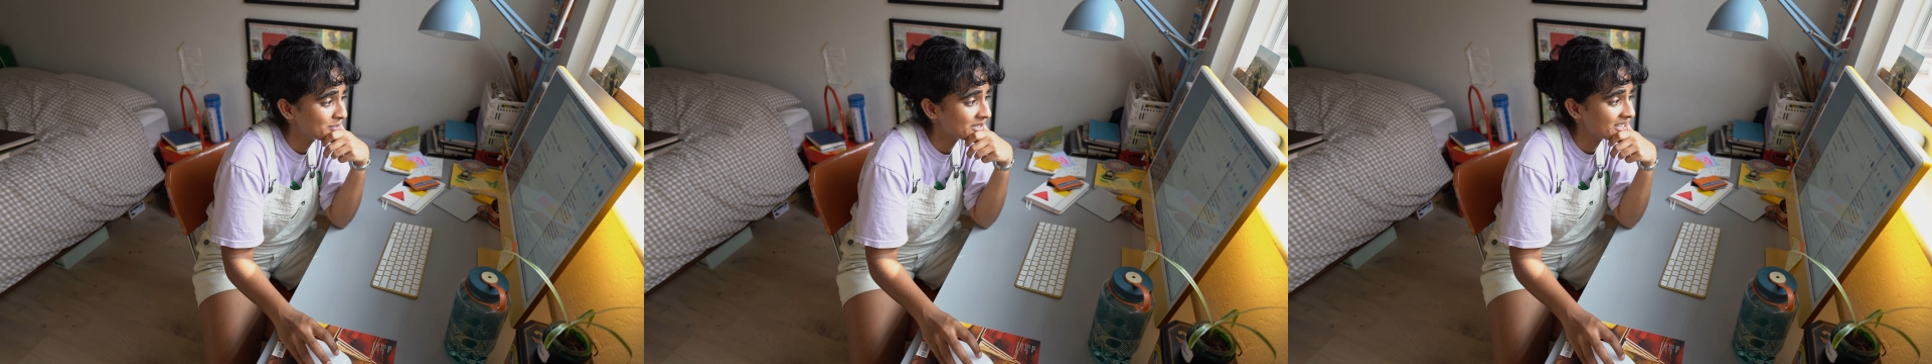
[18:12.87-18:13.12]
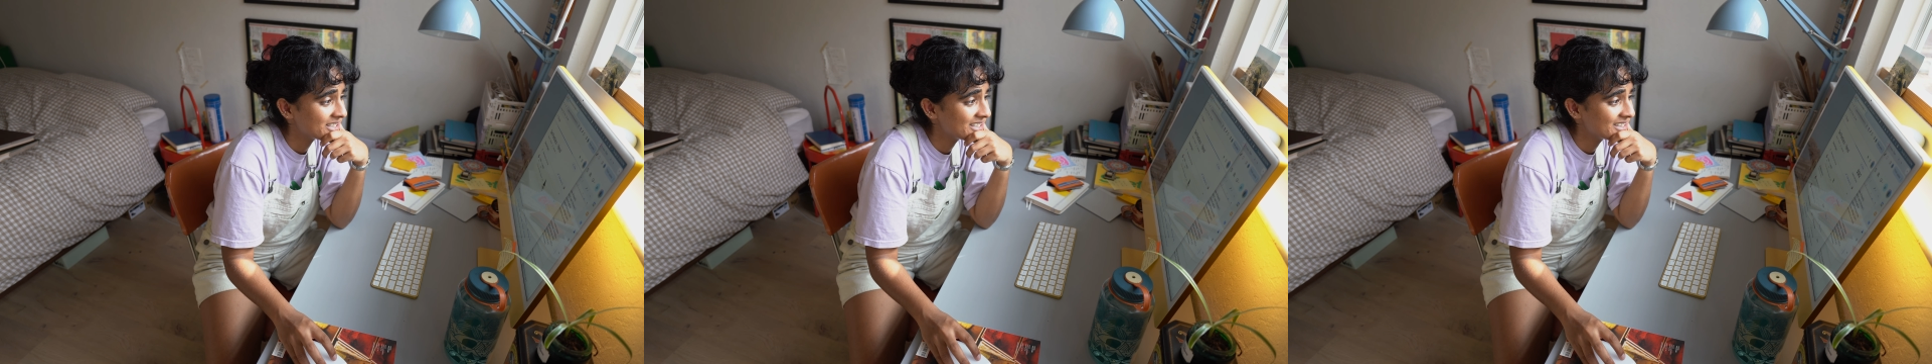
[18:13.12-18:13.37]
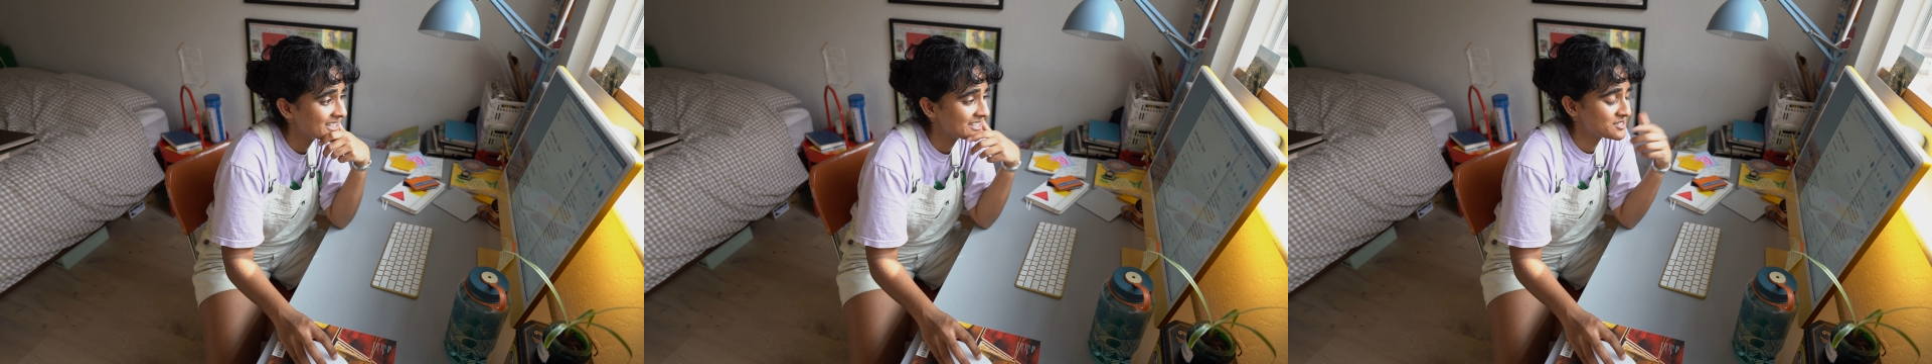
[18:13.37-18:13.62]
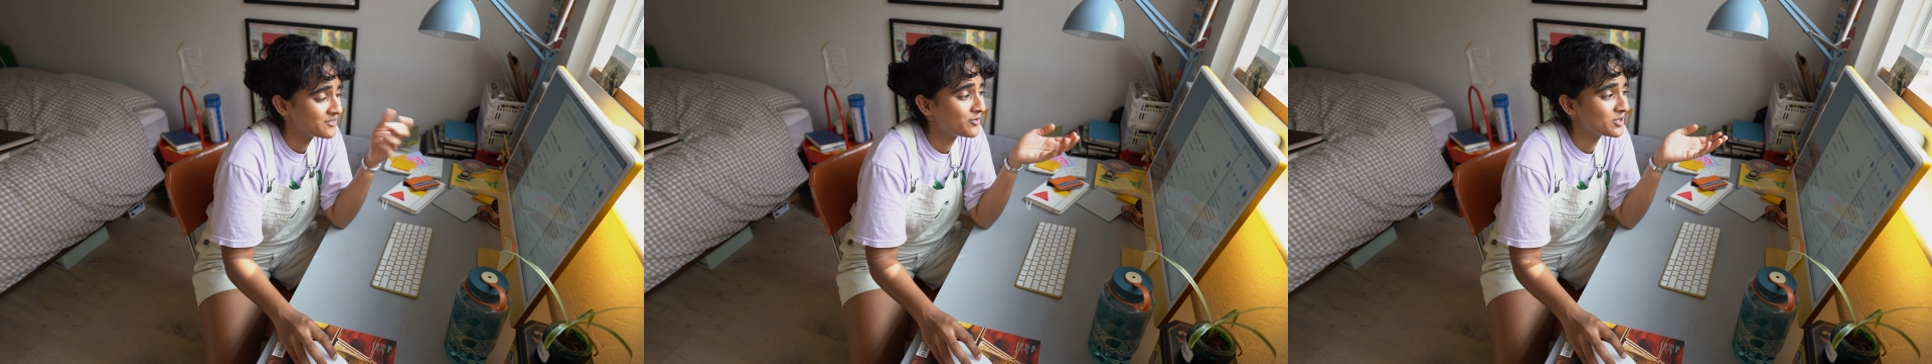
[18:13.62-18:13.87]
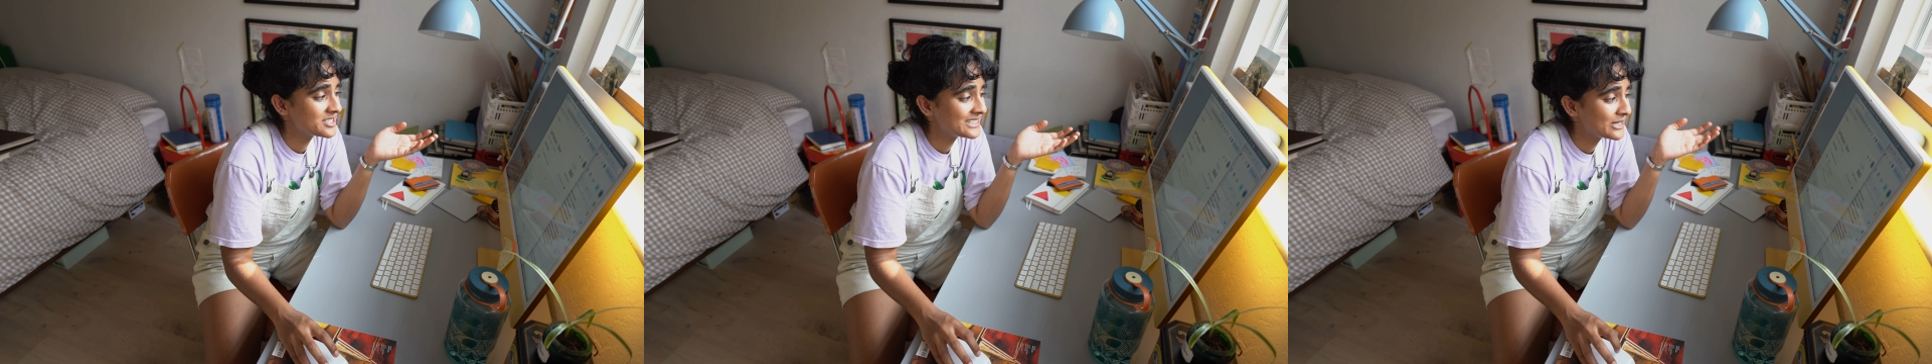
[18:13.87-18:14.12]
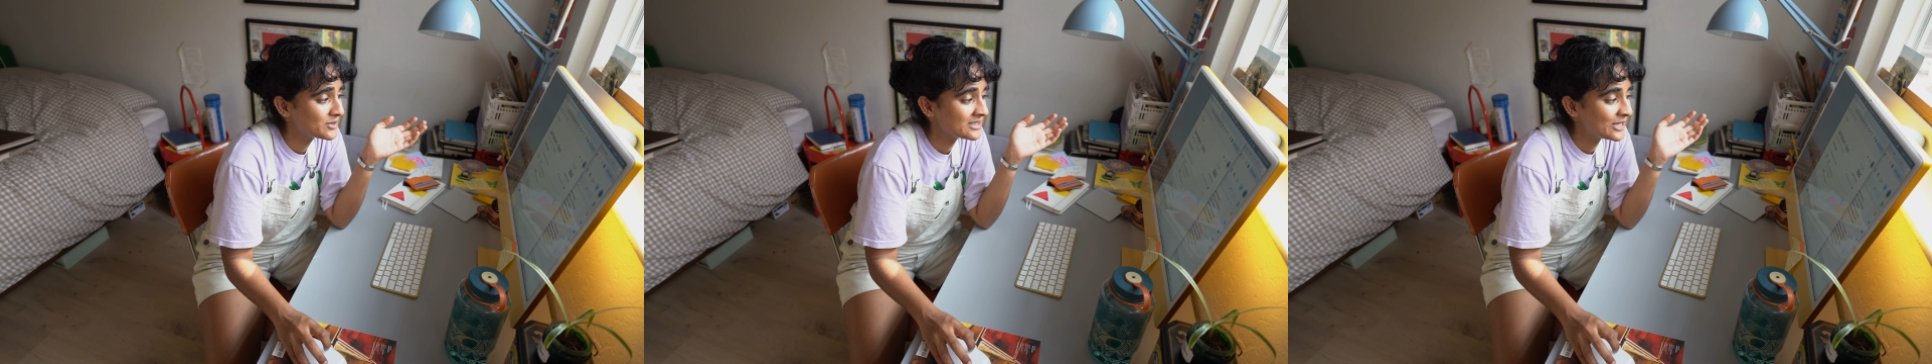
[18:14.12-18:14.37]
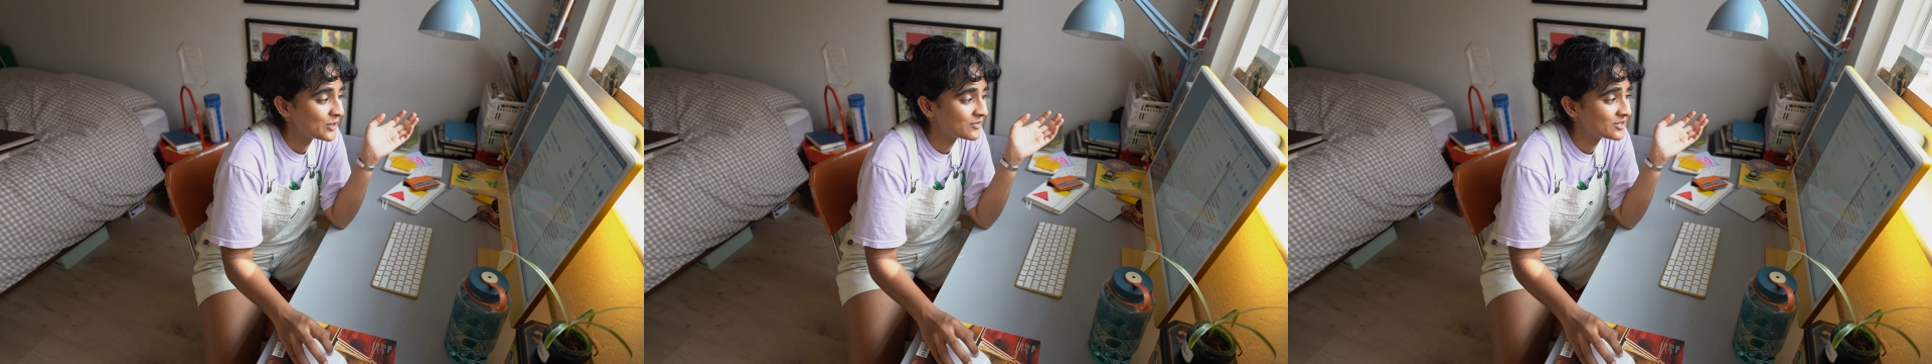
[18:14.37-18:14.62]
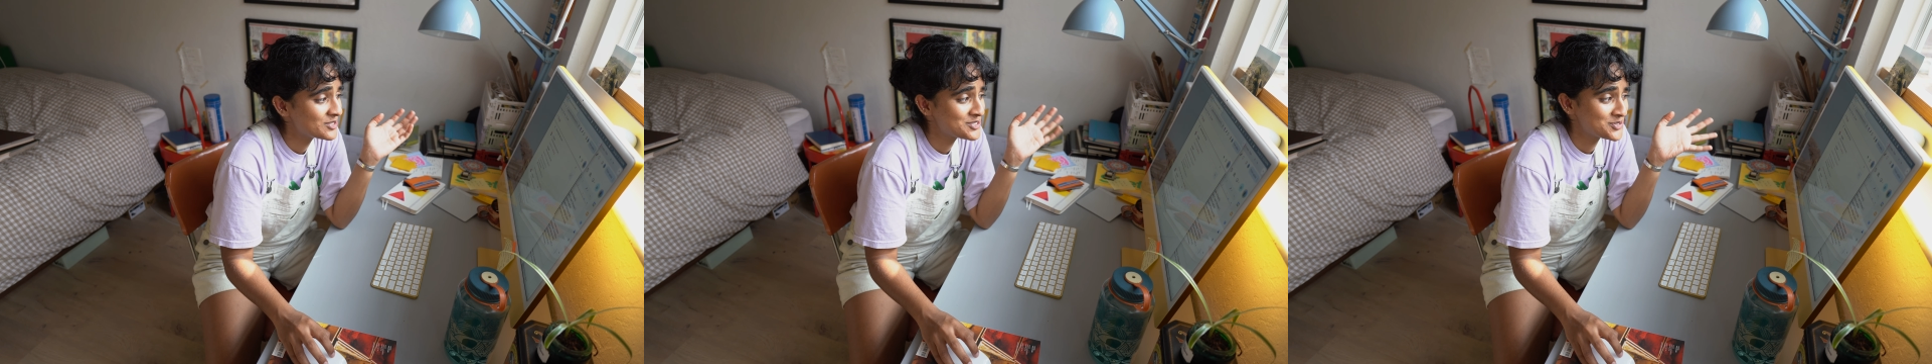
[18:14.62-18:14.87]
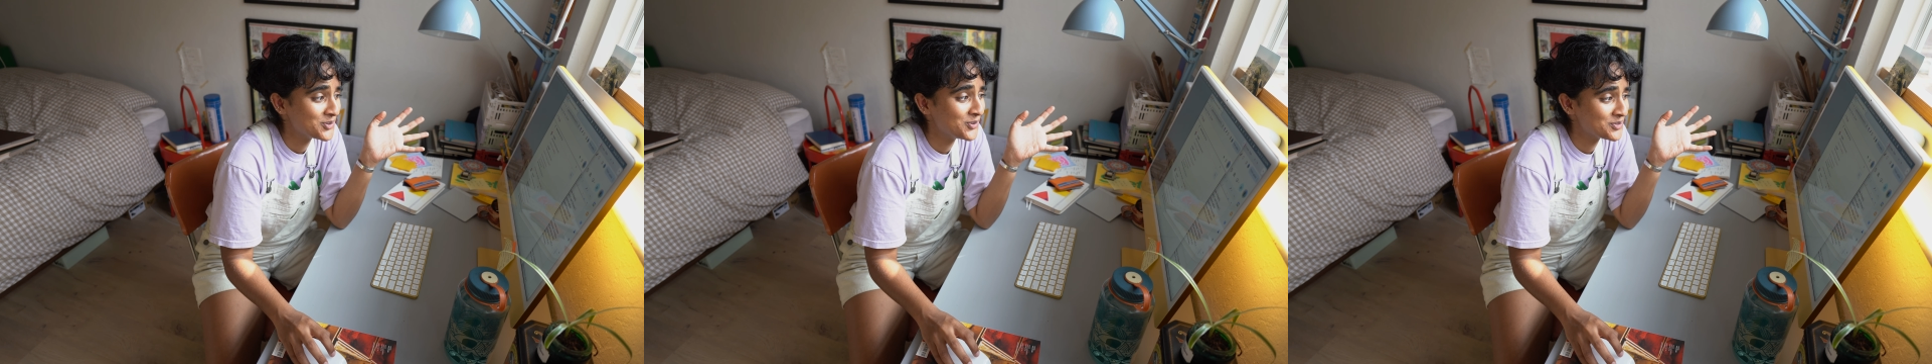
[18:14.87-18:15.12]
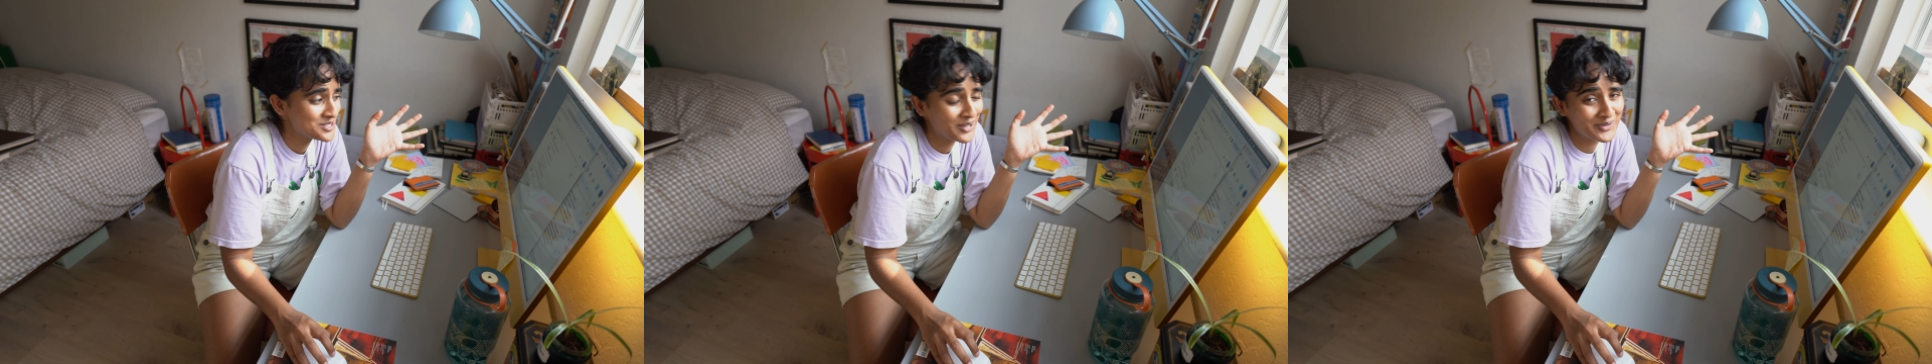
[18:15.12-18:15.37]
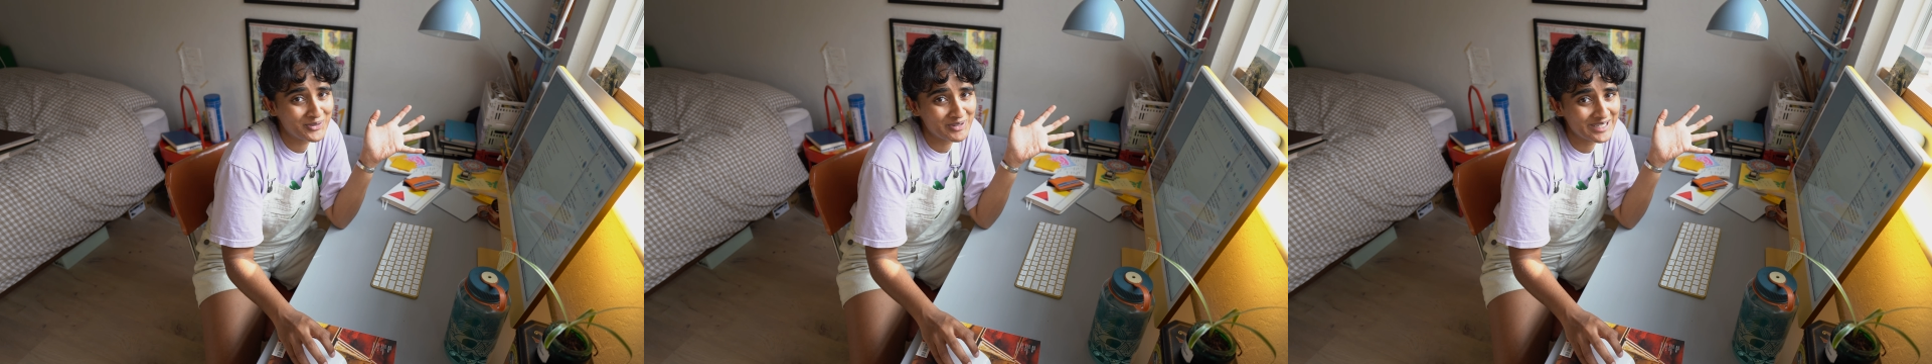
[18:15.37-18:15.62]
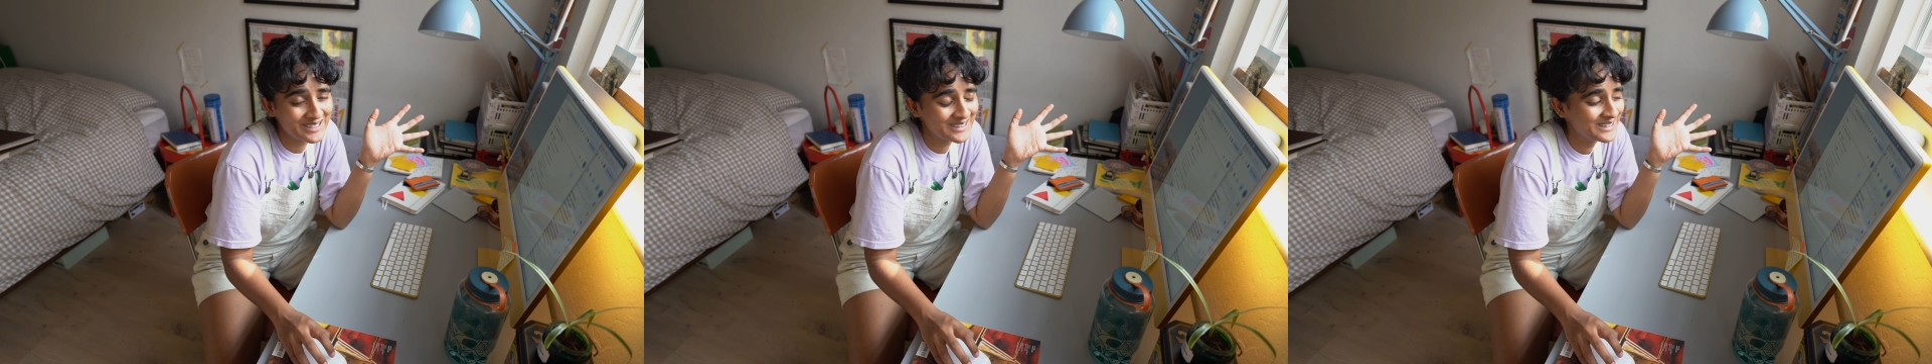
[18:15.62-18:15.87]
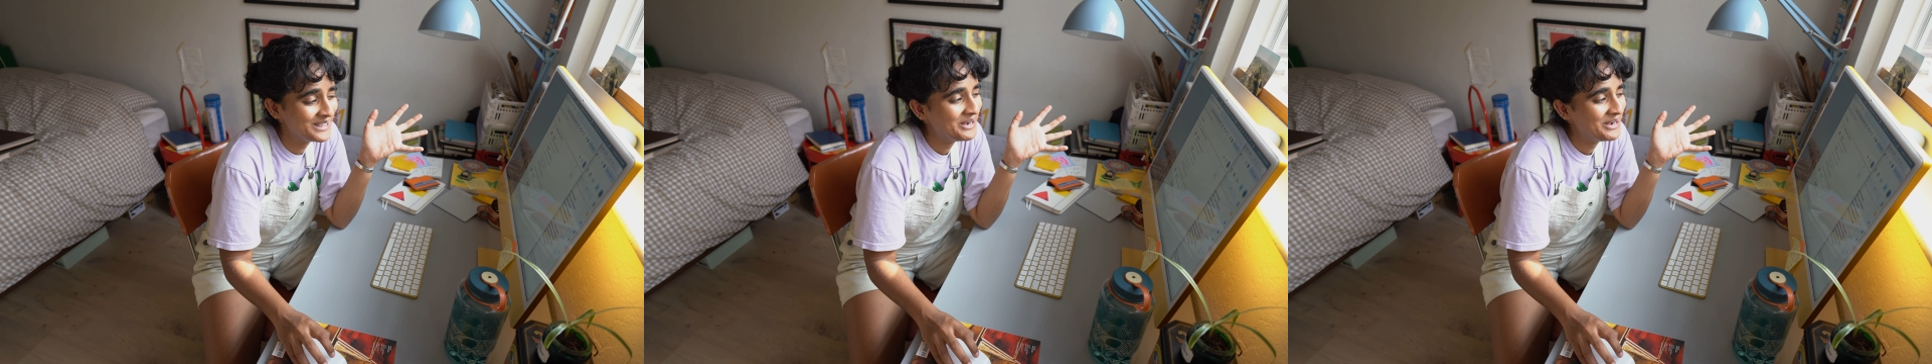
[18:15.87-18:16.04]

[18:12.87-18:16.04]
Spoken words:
but that's a 14-hour layover in Seoul, South Korea?